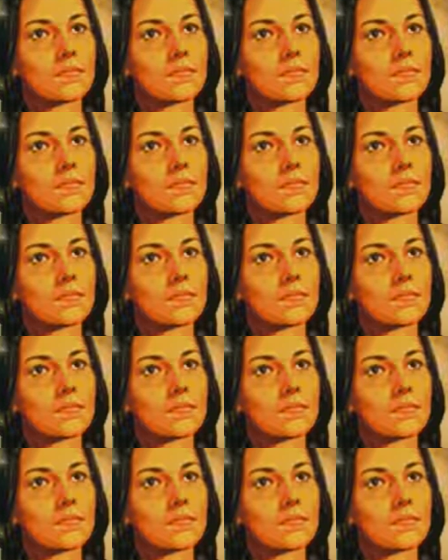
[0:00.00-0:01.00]

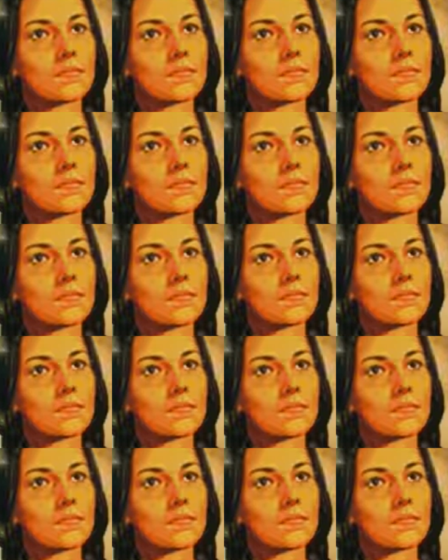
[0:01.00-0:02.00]

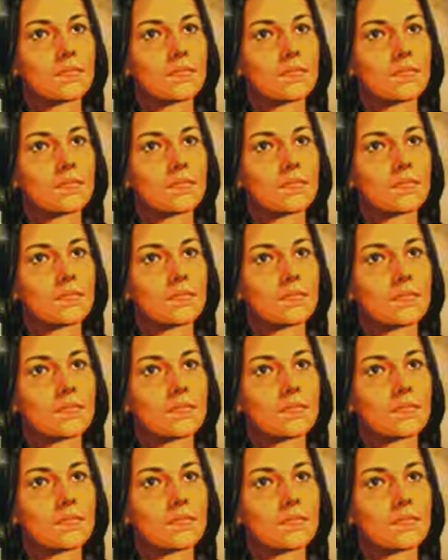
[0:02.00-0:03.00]

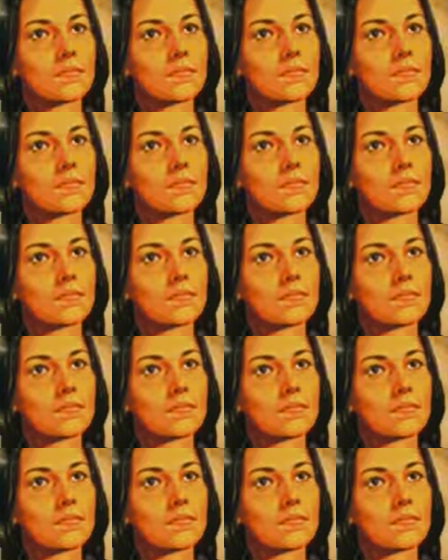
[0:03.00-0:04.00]

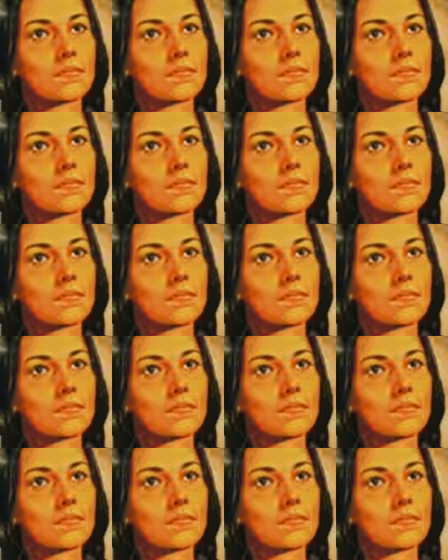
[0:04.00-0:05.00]

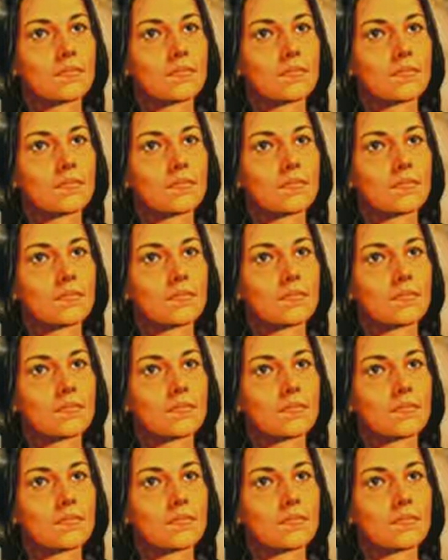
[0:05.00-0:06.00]

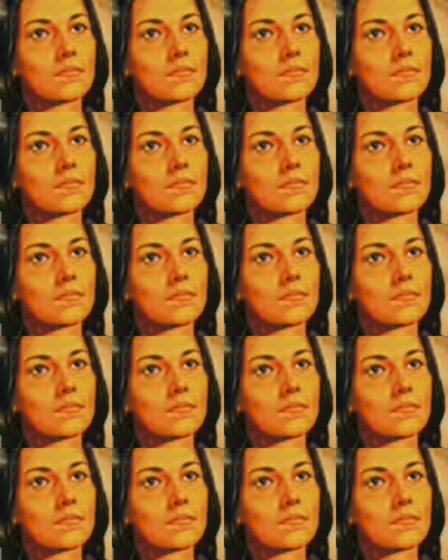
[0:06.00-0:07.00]

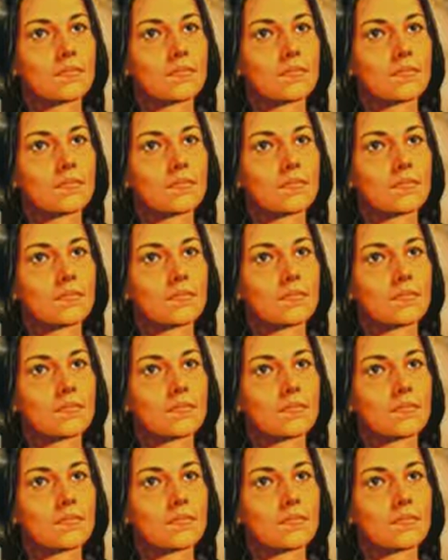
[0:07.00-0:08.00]
The face doesn't move, so there is nothing to read.